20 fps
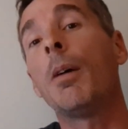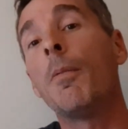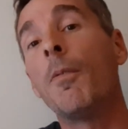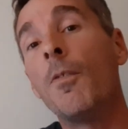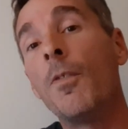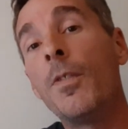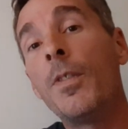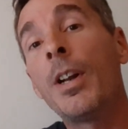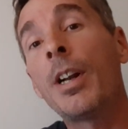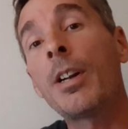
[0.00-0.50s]

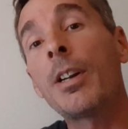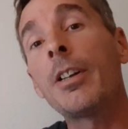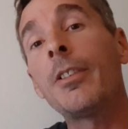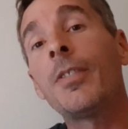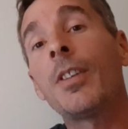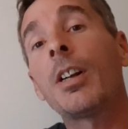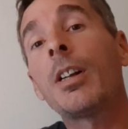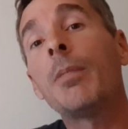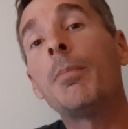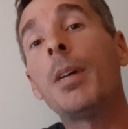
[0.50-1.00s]
Very,
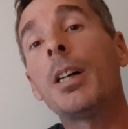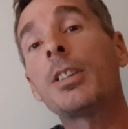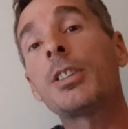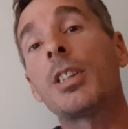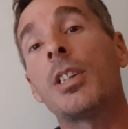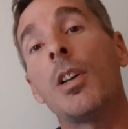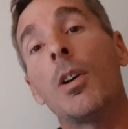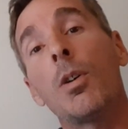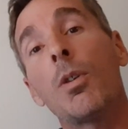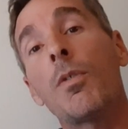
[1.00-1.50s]
very much
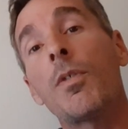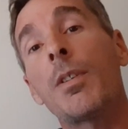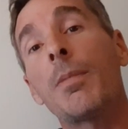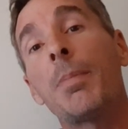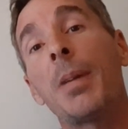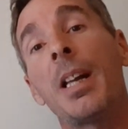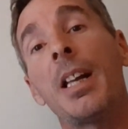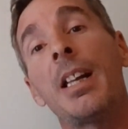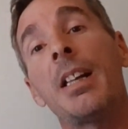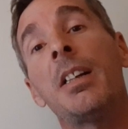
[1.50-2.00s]
an
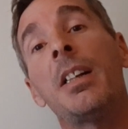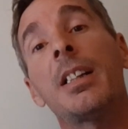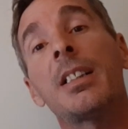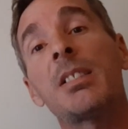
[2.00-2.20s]
overpay,